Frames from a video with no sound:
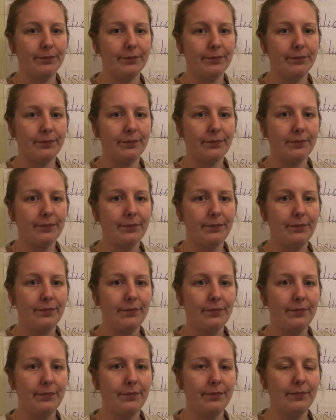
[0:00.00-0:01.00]

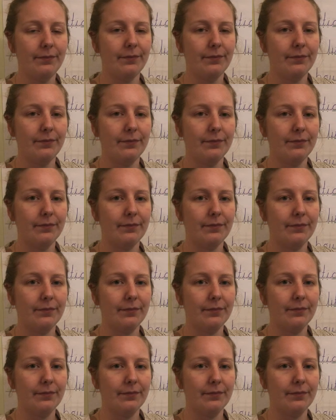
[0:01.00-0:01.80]
No one is speaking in this clip.